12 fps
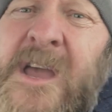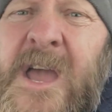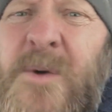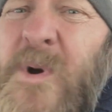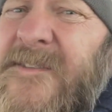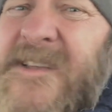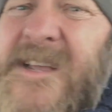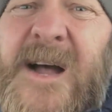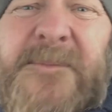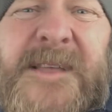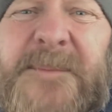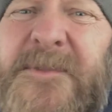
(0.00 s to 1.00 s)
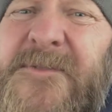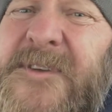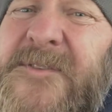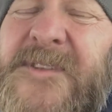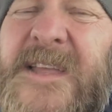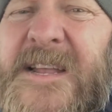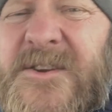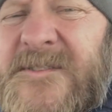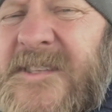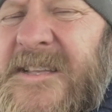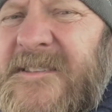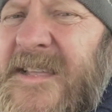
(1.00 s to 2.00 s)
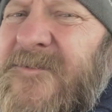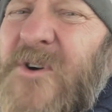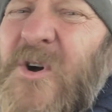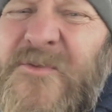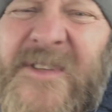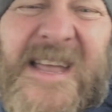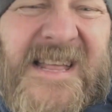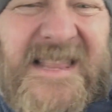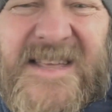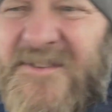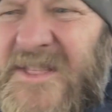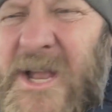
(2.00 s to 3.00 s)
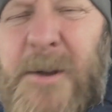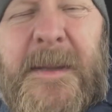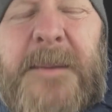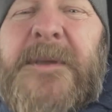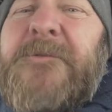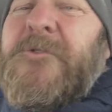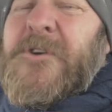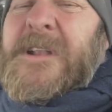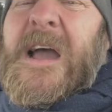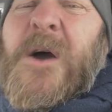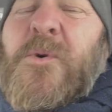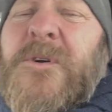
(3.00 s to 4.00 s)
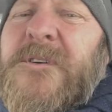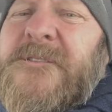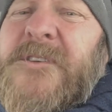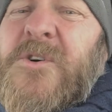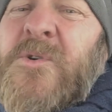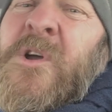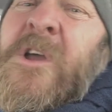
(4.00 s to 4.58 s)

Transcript: And once it comes up to 15 or 16 volts, I can leave it there maybe for an hour or so.